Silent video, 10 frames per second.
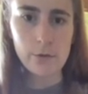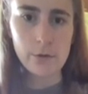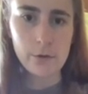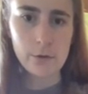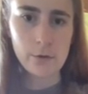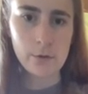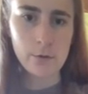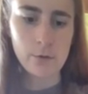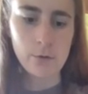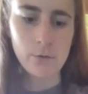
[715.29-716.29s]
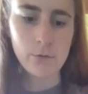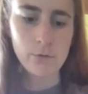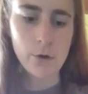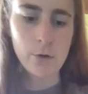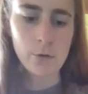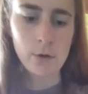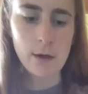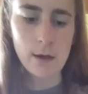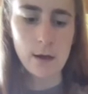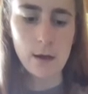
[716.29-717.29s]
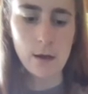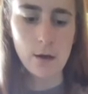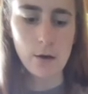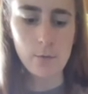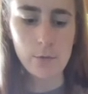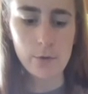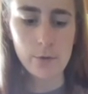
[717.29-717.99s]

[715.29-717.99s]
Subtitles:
to roll it up.